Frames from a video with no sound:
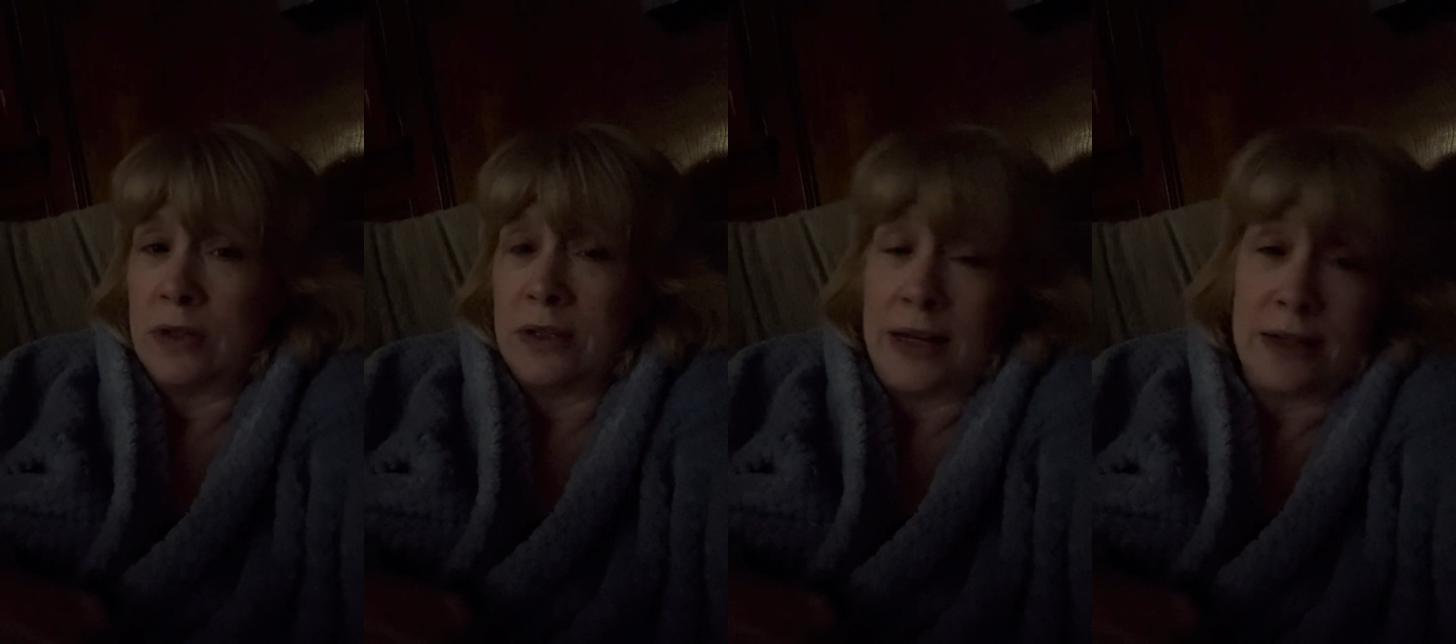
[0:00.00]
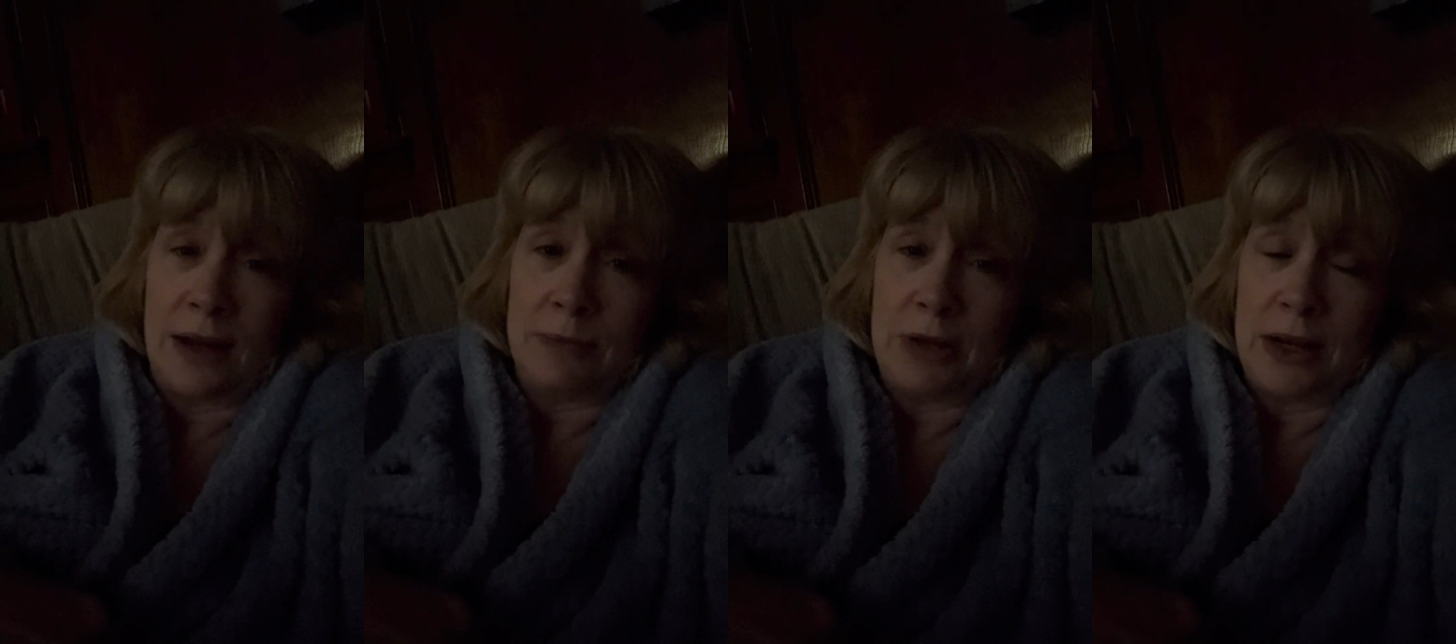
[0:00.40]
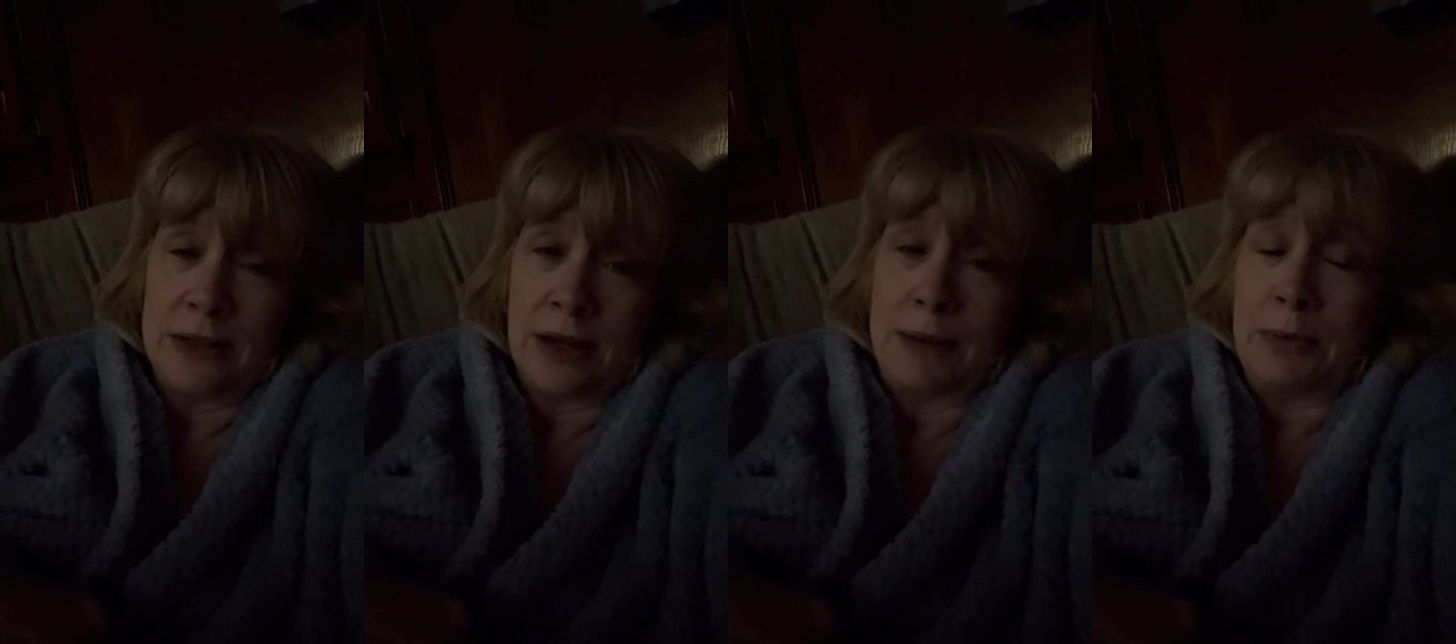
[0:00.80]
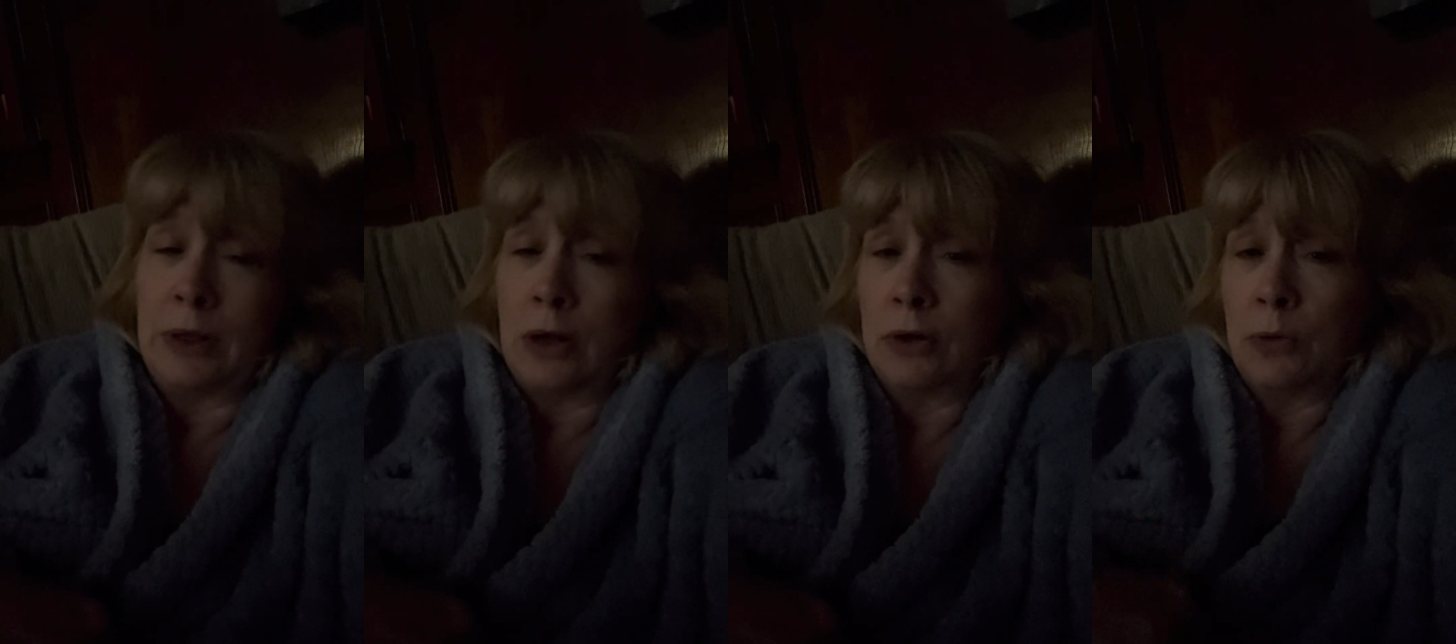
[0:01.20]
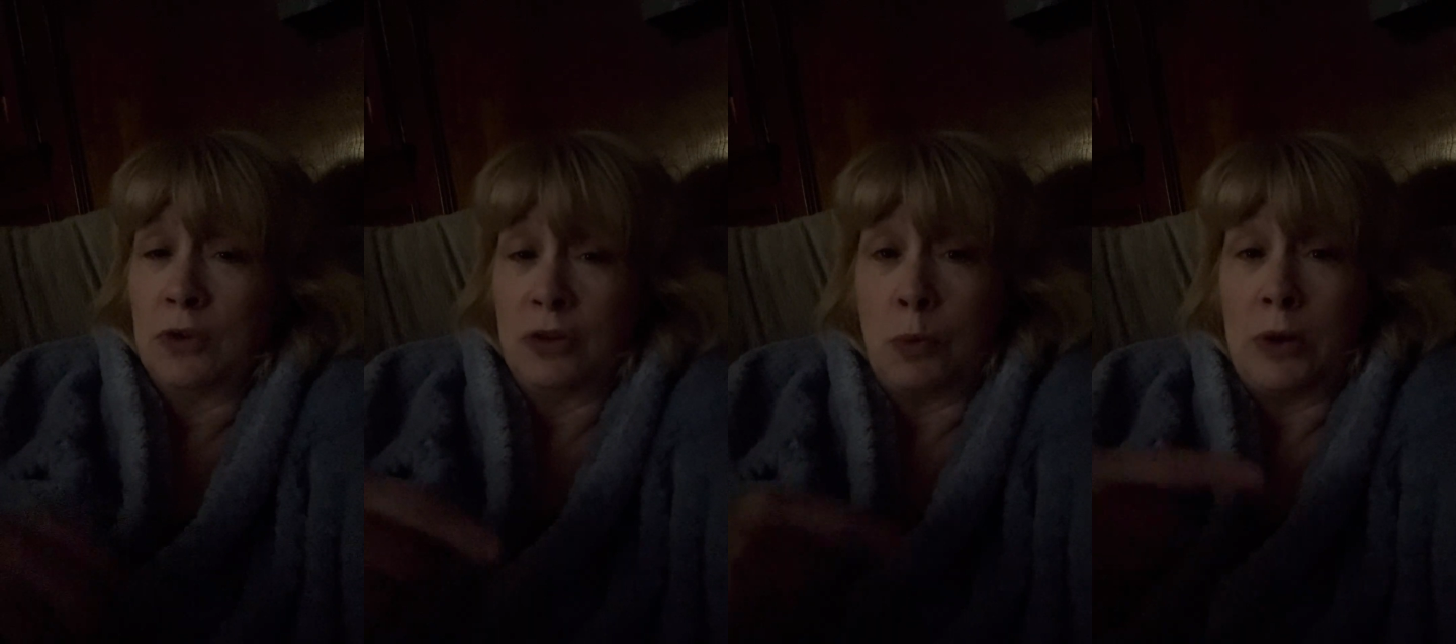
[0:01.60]
daytime, nighttime, alone or with
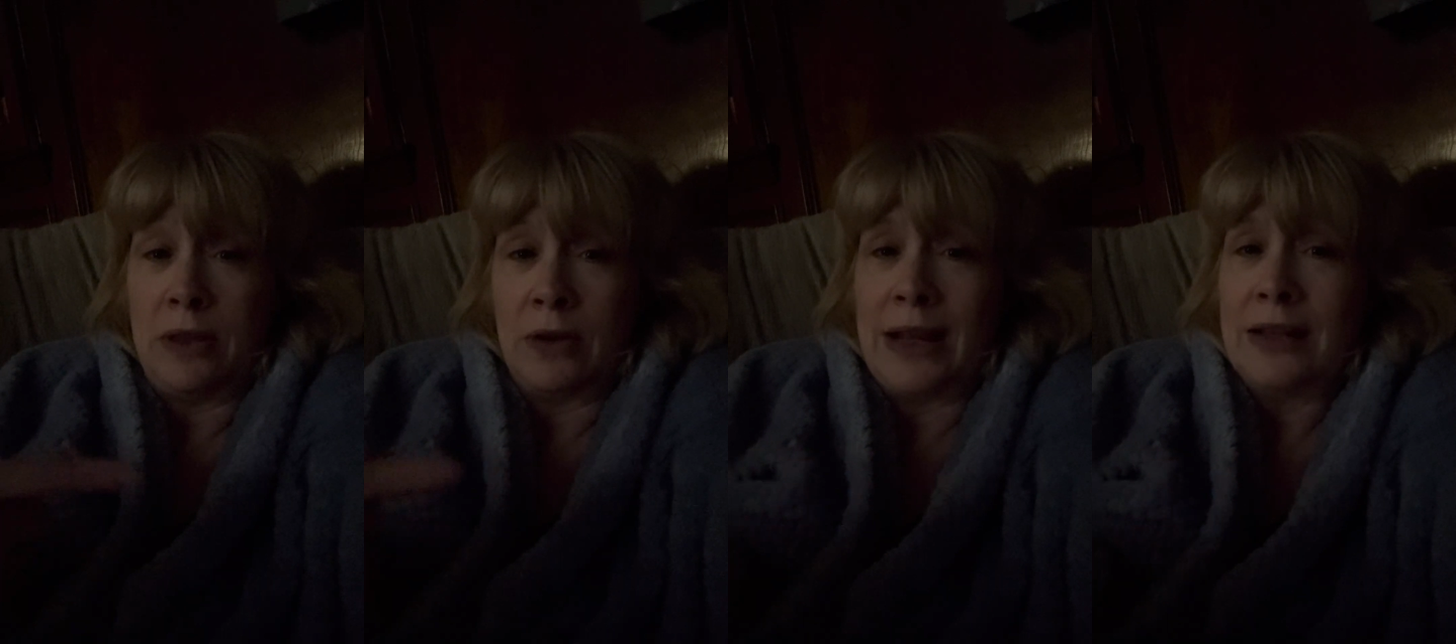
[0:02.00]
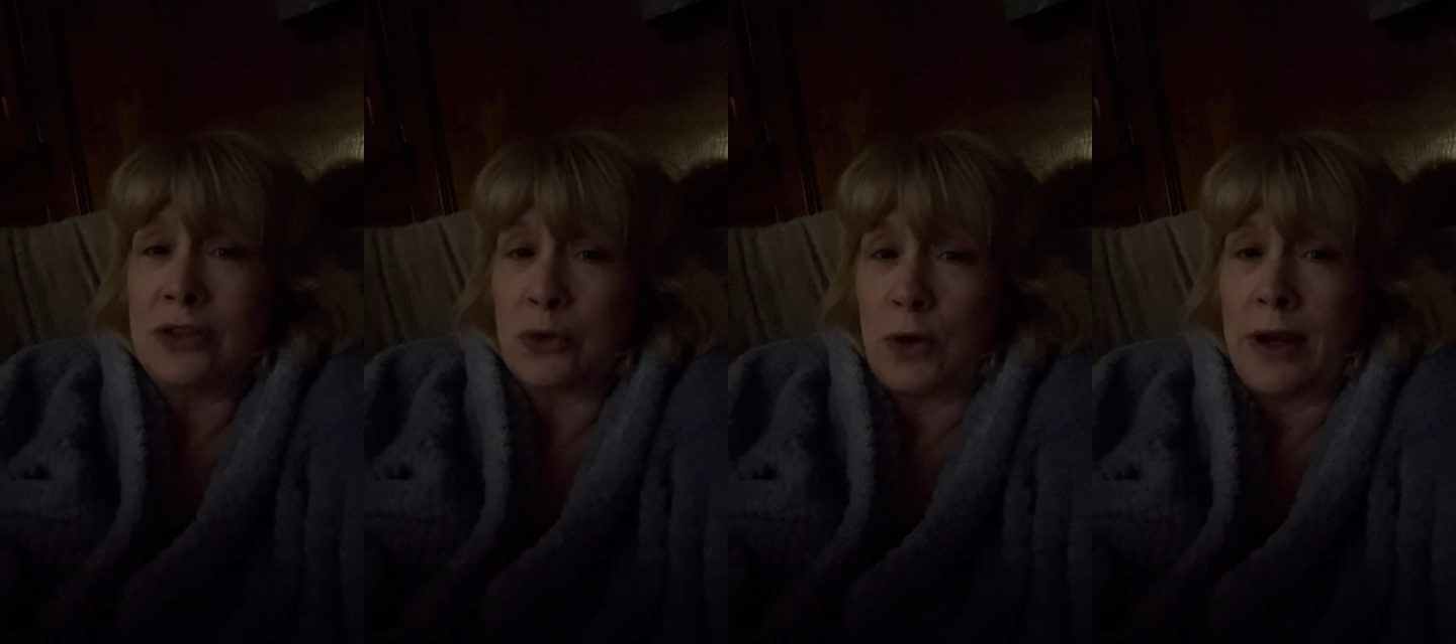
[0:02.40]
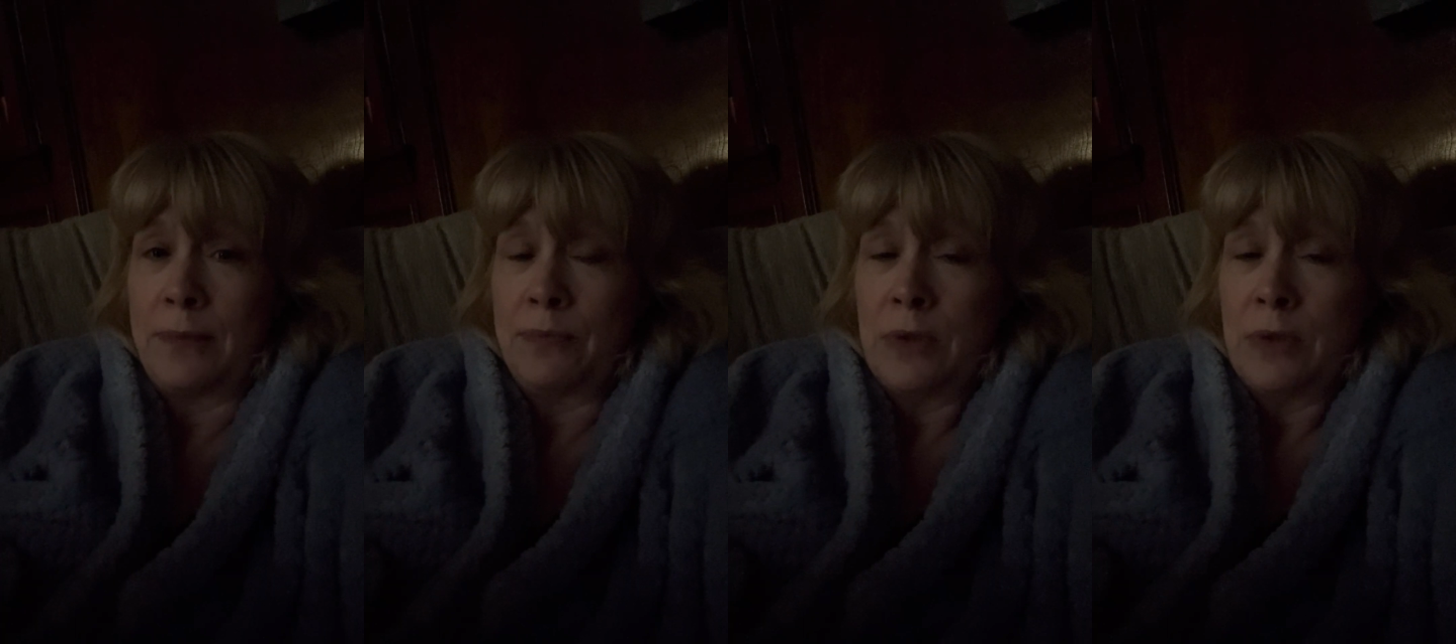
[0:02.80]
someone, and they're answering.